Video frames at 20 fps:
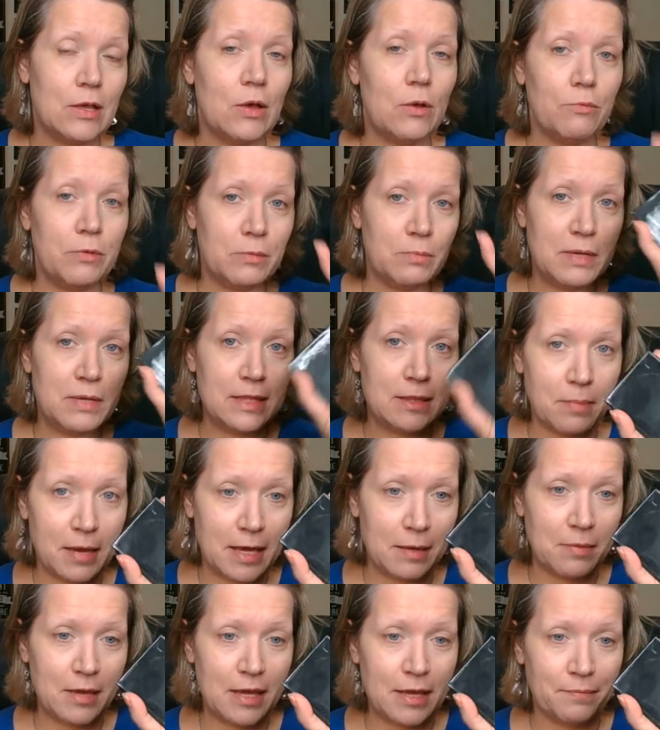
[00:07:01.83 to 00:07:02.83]
would be the
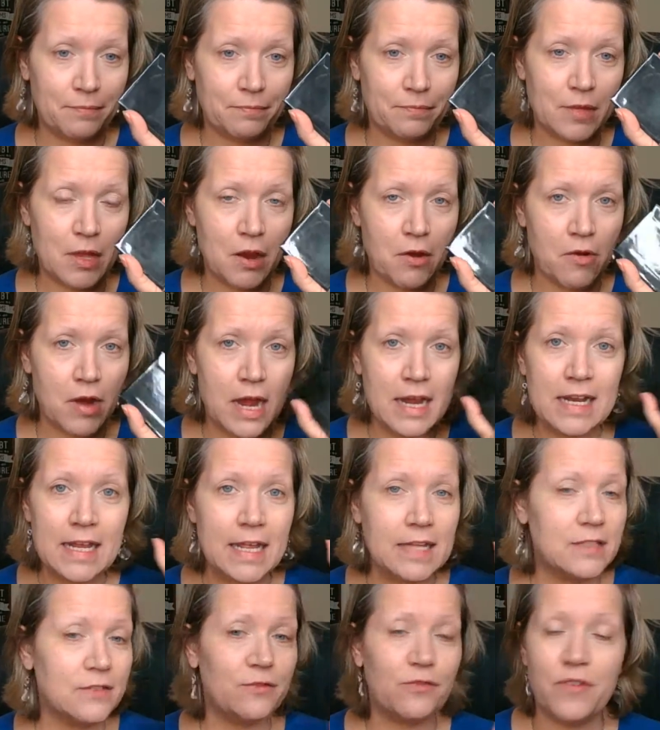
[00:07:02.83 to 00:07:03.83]
baby. All right.
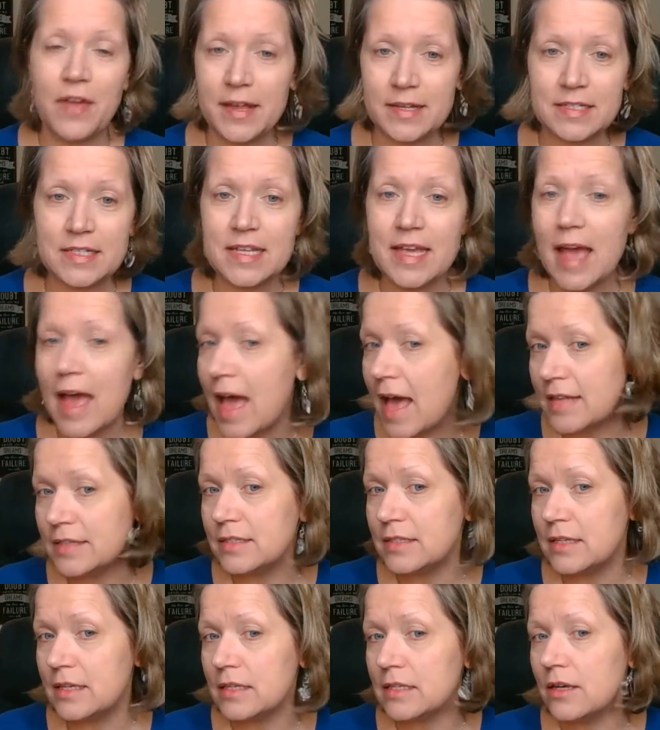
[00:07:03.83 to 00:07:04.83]
It's
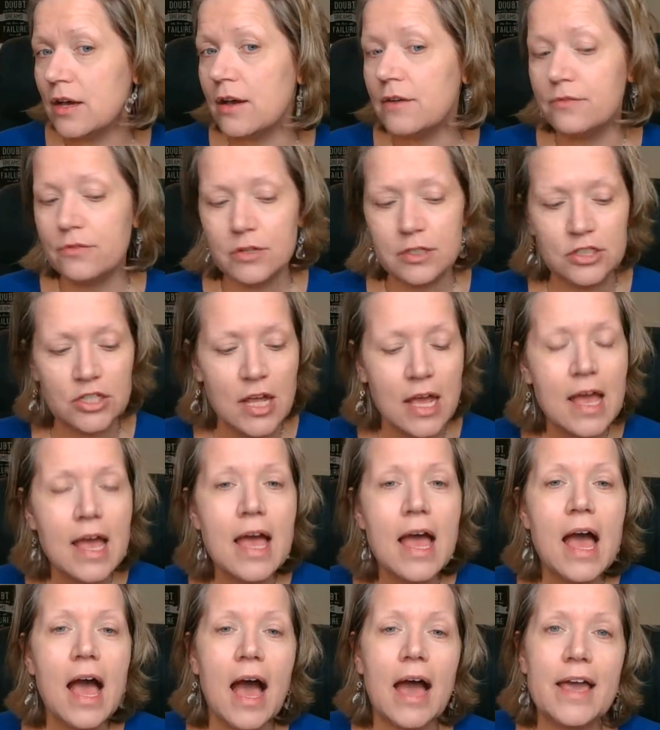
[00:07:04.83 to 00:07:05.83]
fantastic coverage.
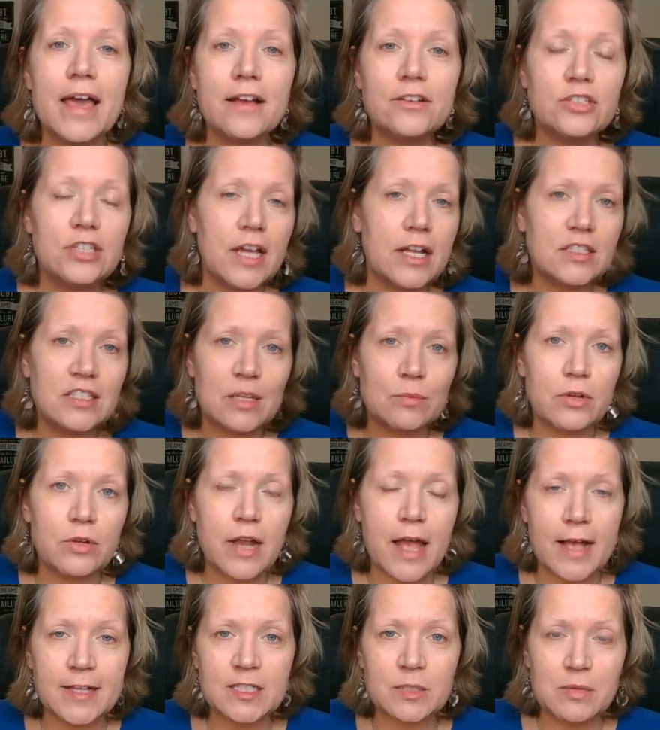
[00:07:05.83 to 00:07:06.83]
I actually had someone
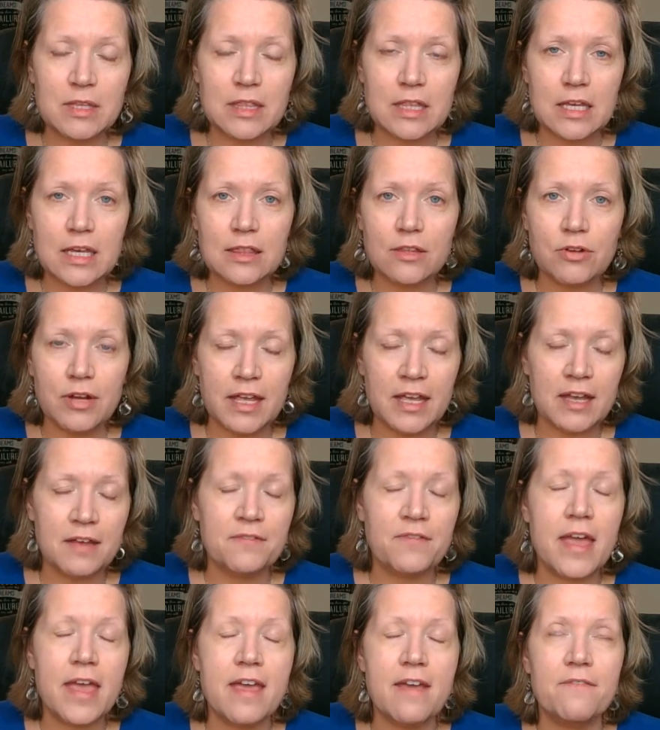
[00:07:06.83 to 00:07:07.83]
ask me the other day
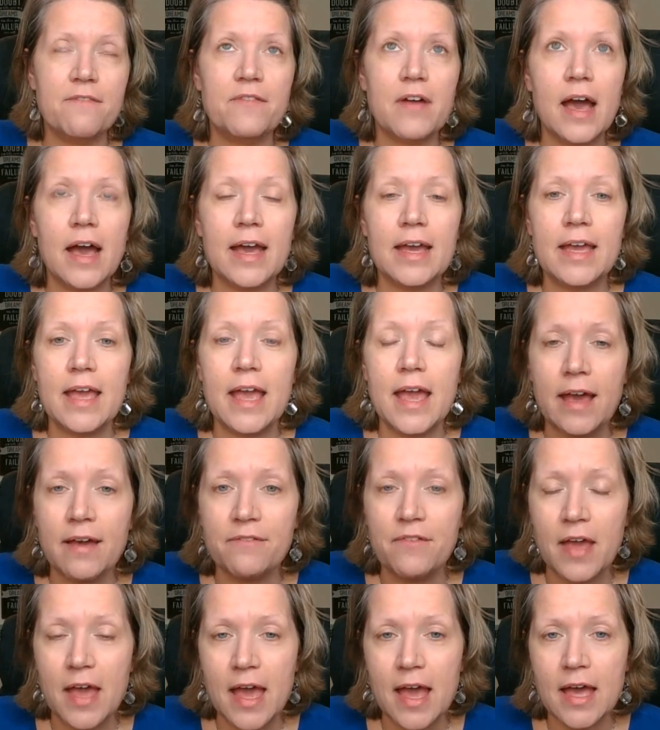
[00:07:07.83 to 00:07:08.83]
if
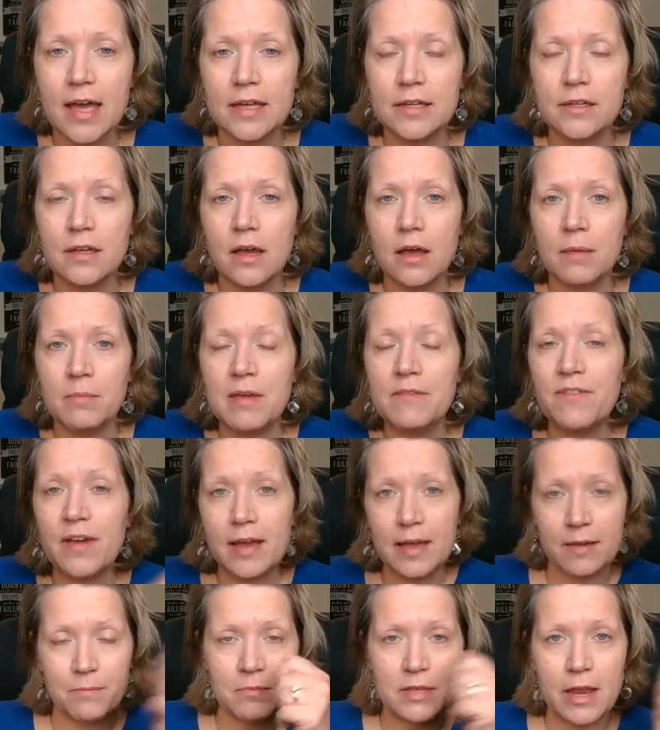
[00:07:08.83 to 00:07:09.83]

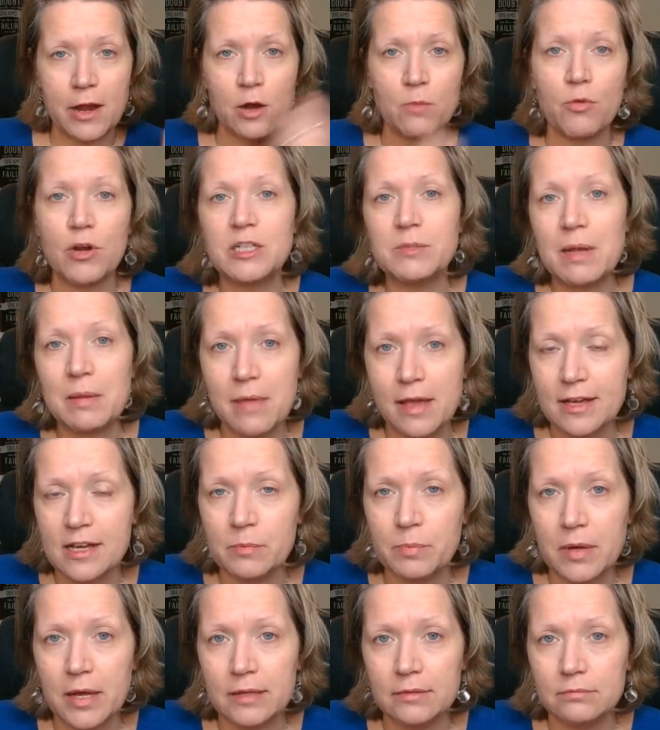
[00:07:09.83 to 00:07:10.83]
I airbrush my
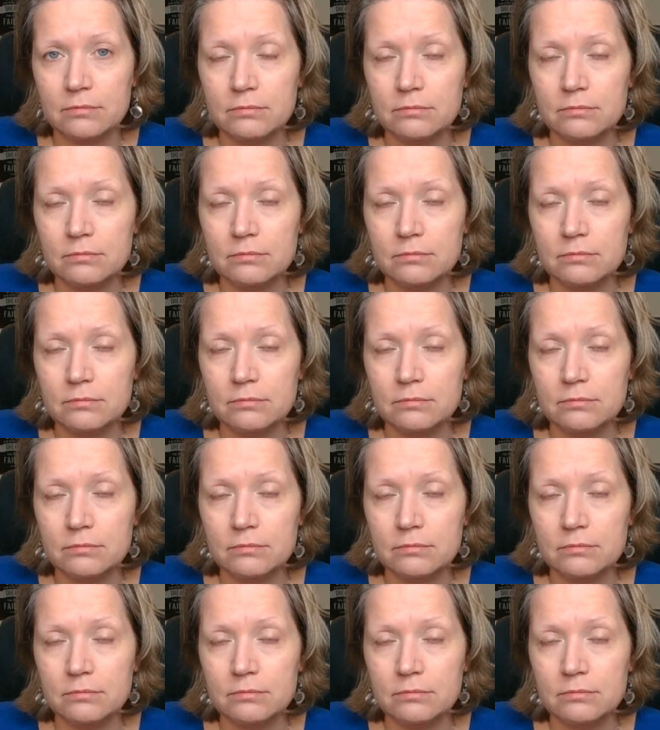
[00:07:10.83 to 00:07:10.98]
makeup on.